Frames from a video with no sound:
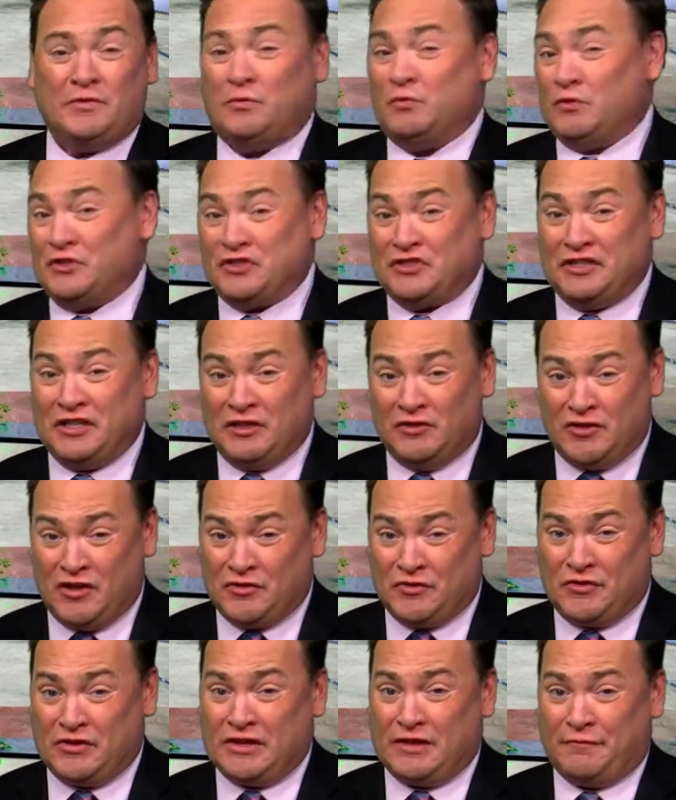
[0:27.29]
But we're still
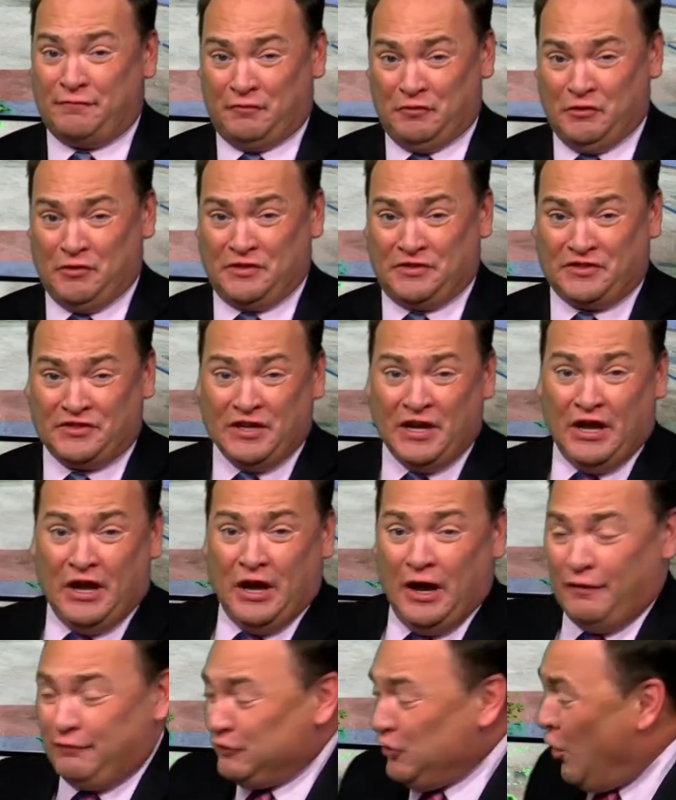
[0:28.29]
under the influence
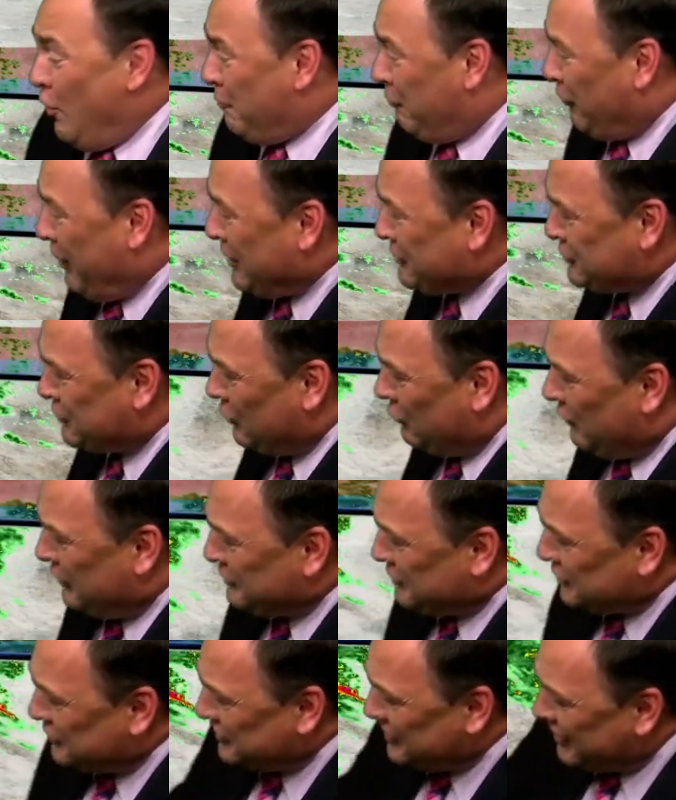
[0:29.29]
of low pressure,
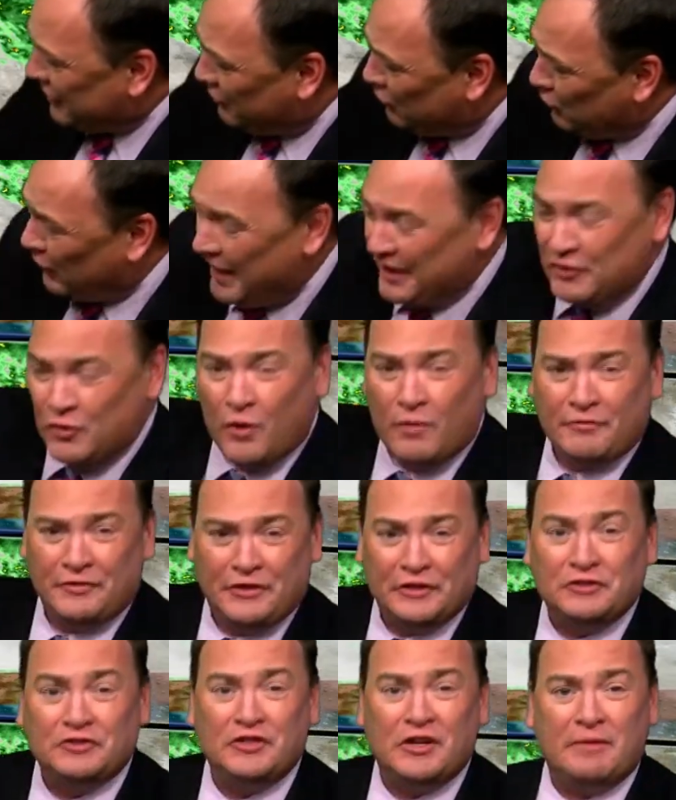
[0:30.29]
which is centered right over
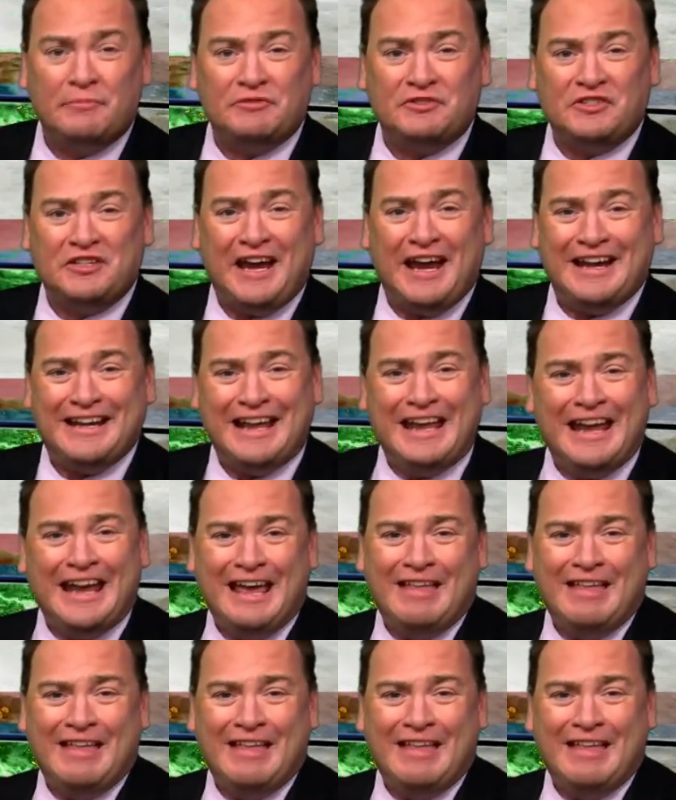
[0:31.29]
the Gem State.